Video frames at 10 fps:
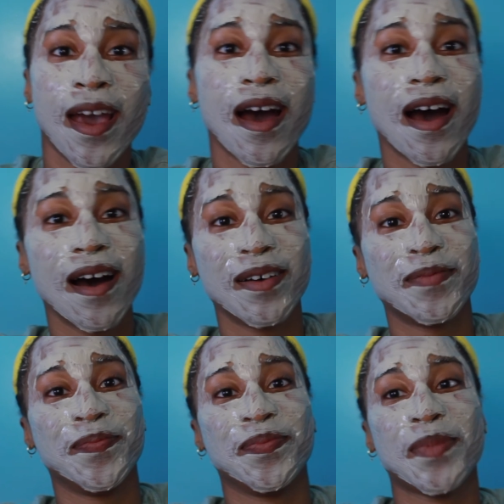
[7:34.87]

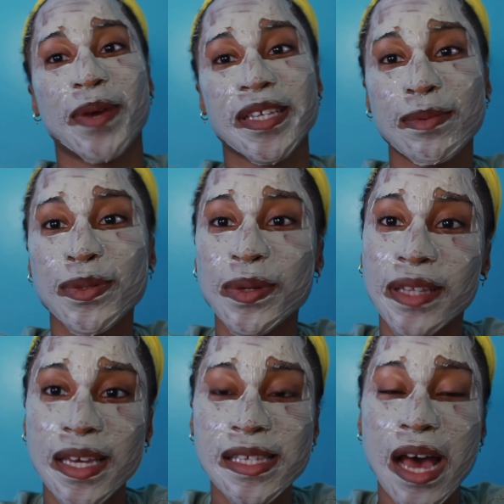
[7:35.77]
But because I'm doing
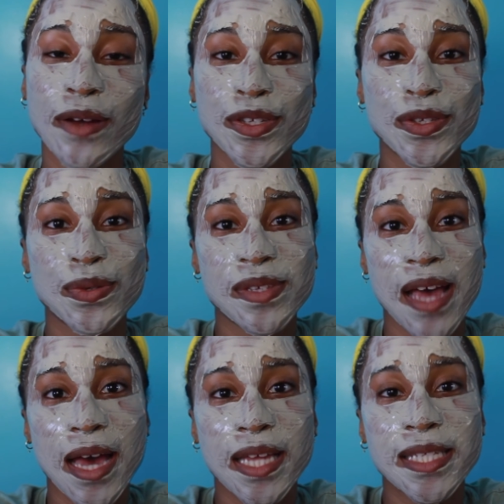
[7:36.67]
this, I'll just use
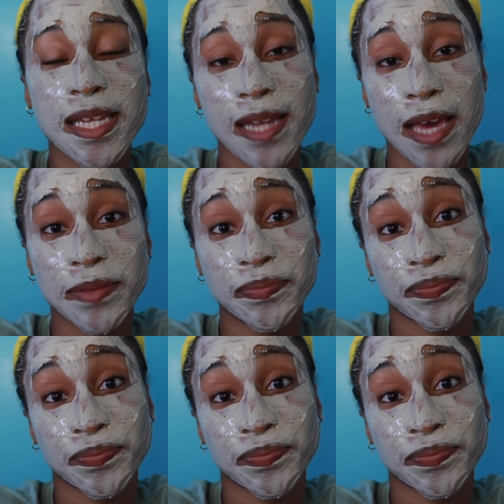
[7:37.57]
that tonight.